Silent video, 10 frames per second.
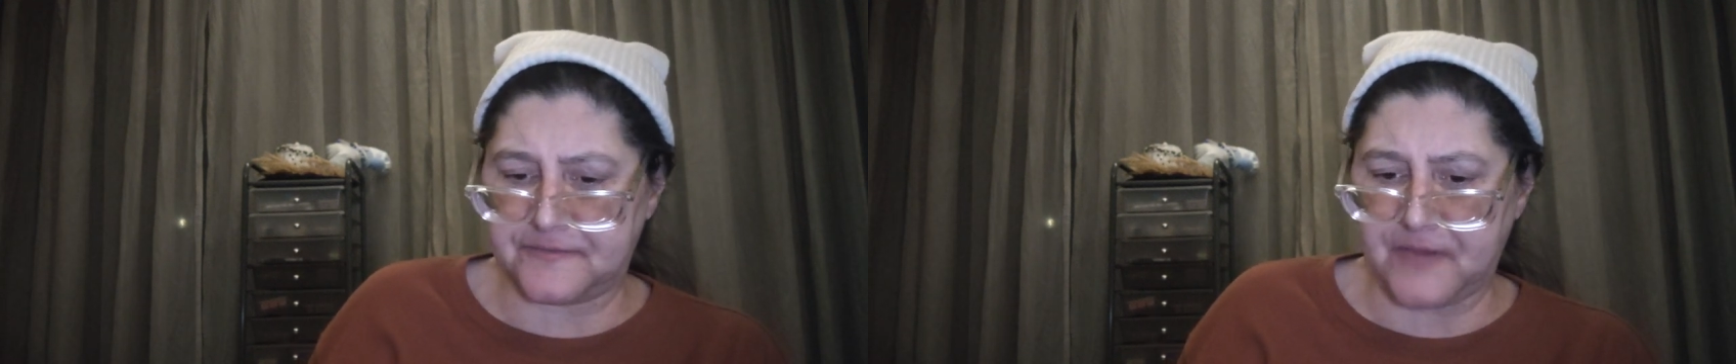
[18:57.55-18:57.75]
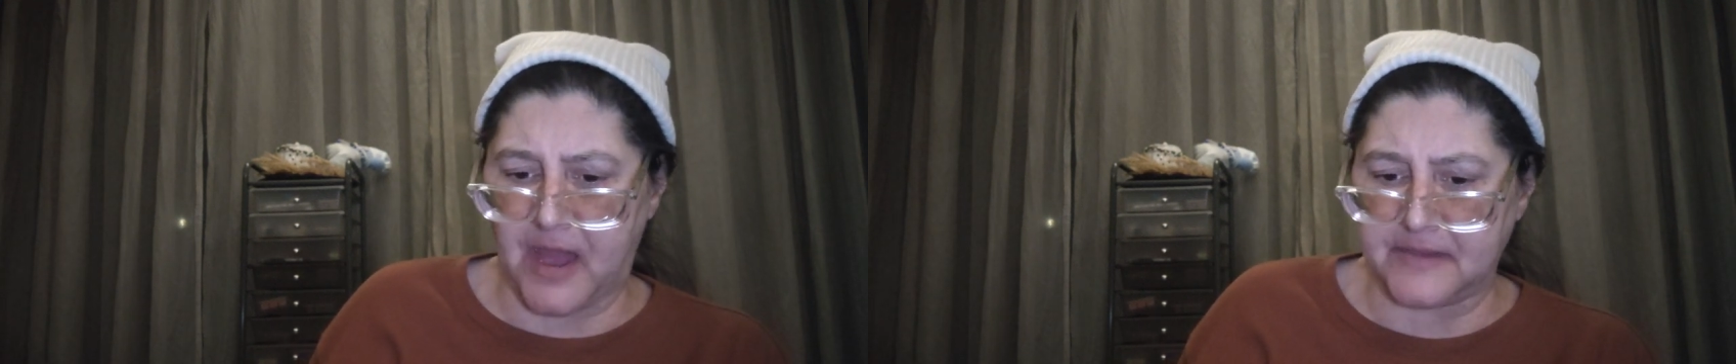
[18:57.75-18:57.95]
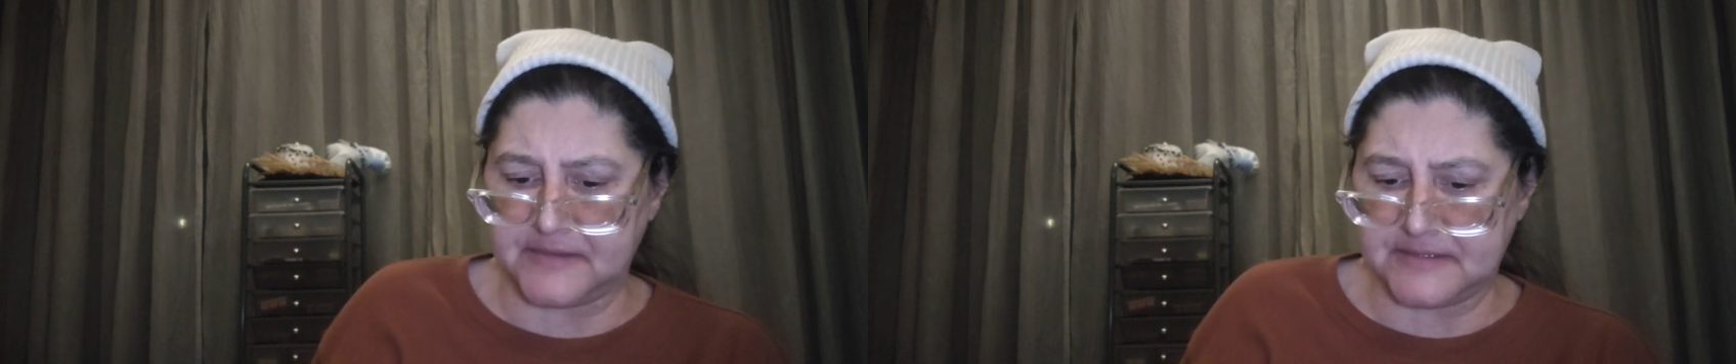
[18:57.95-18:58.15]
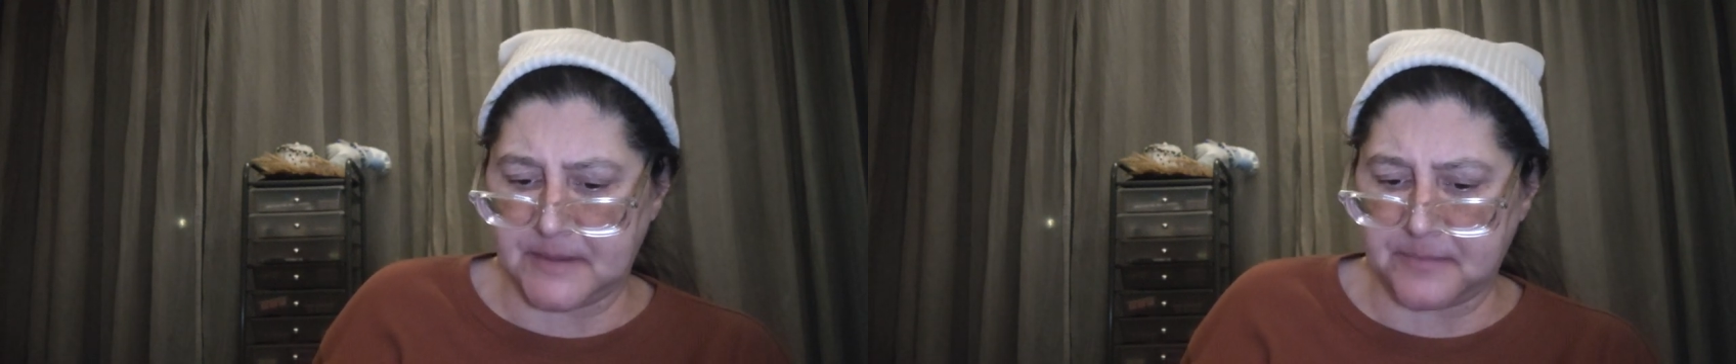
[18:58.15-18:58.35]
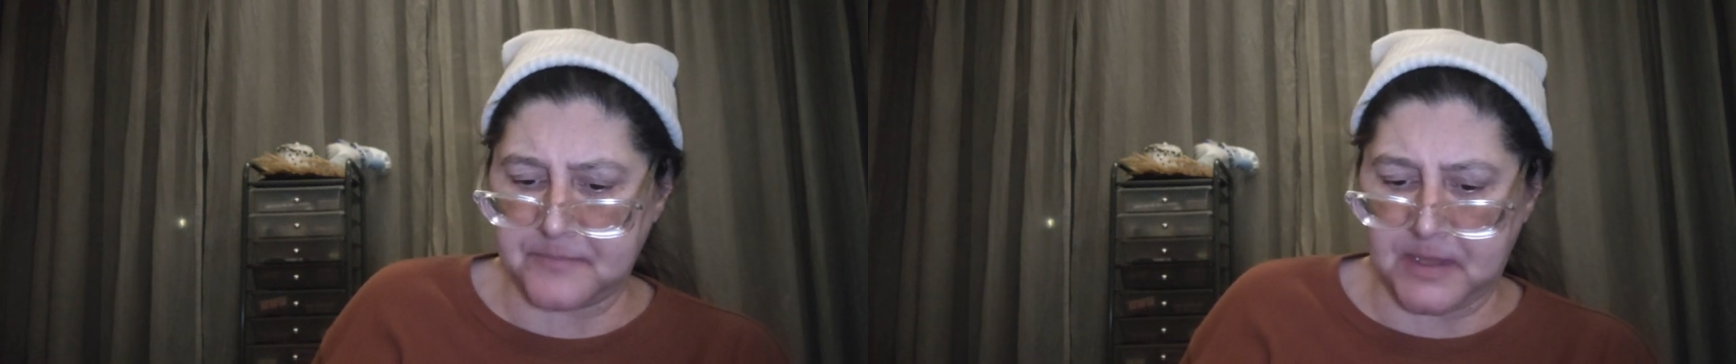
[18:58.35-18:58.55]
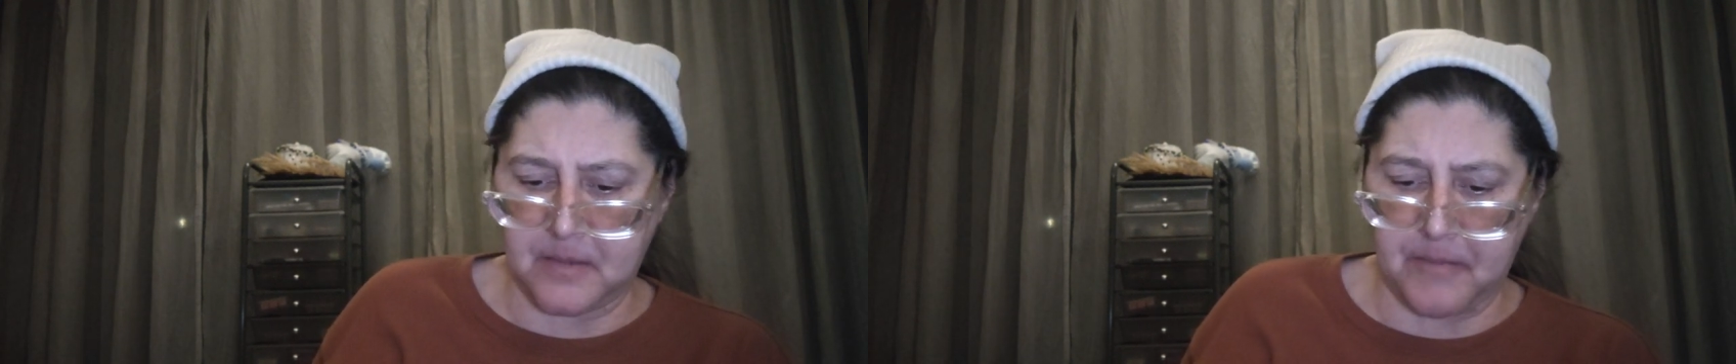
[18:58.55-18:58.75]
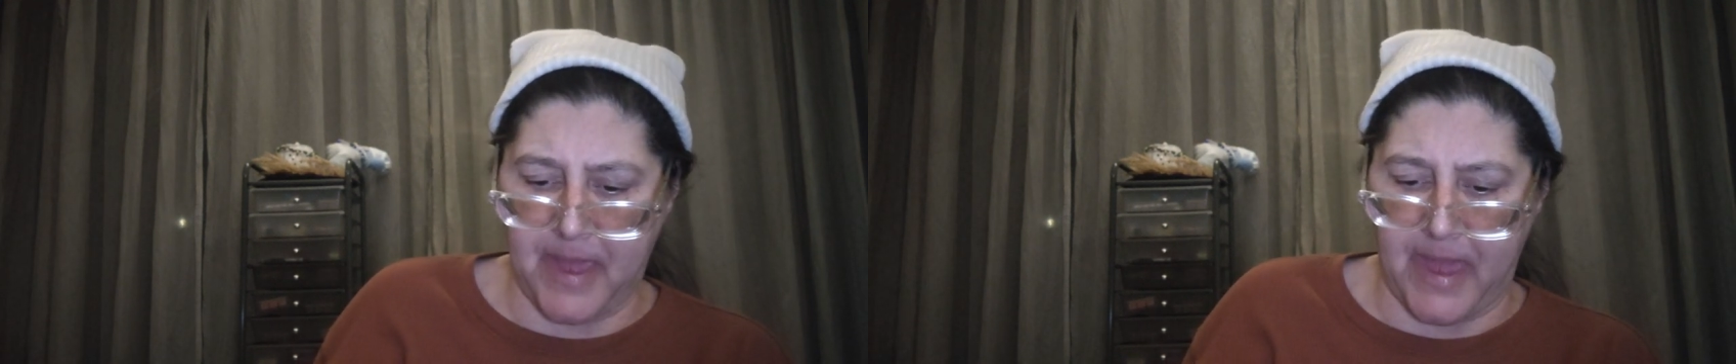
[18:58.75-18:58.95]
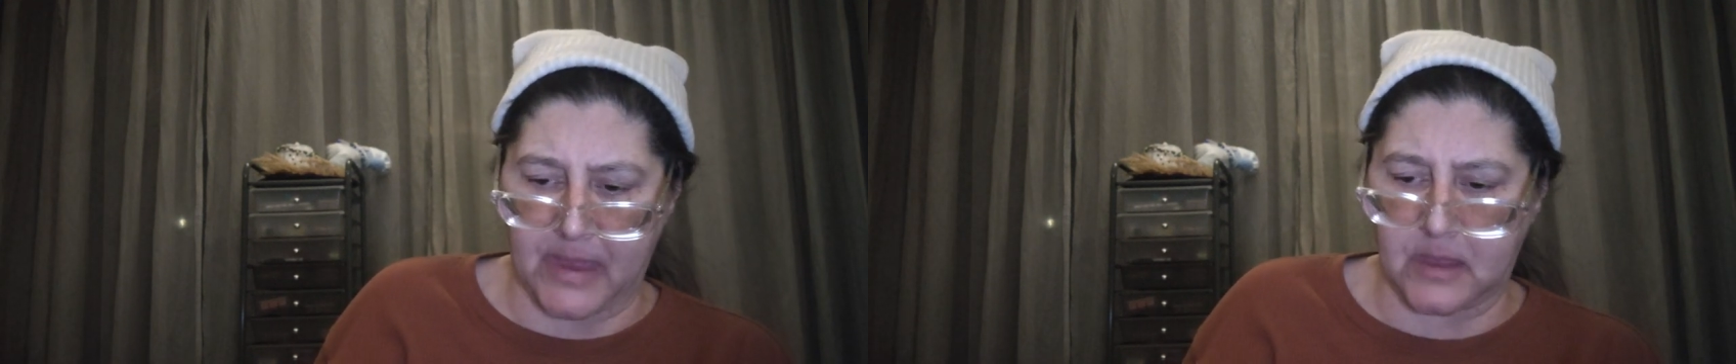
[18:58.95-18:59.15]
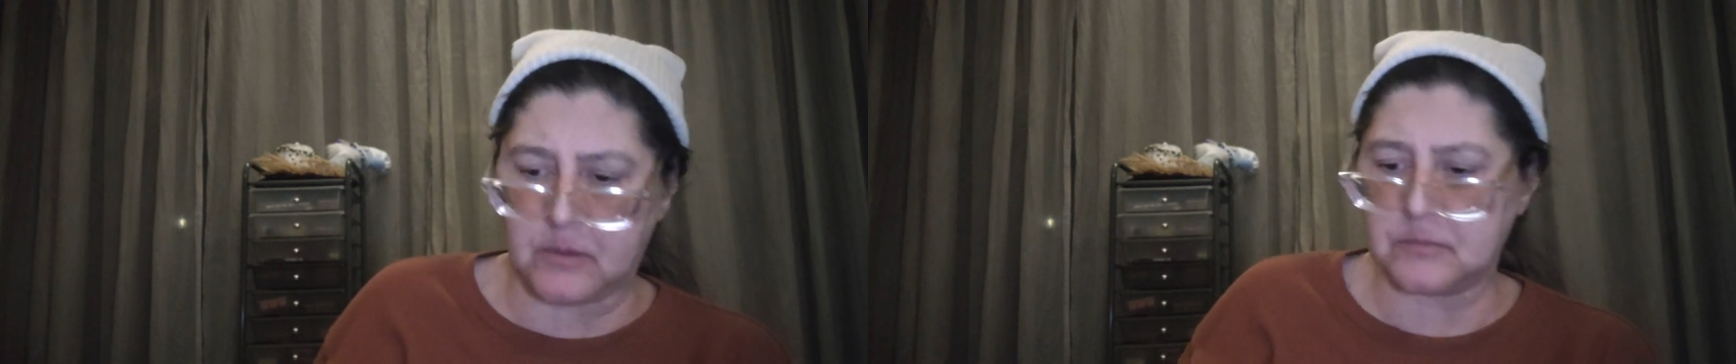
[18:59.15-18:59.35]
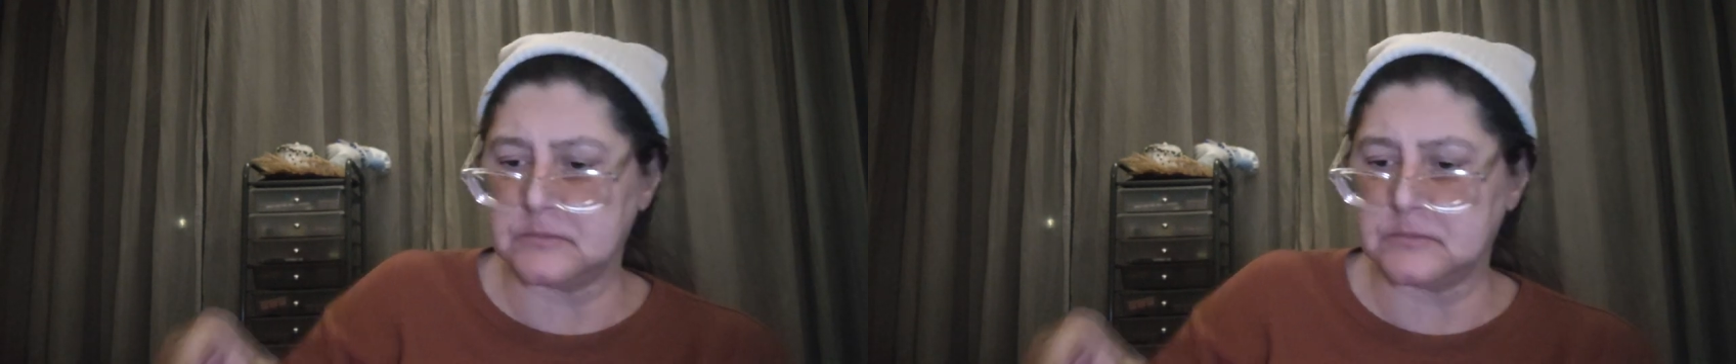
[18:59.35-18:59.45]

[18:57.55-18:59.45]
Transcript: five something a bag,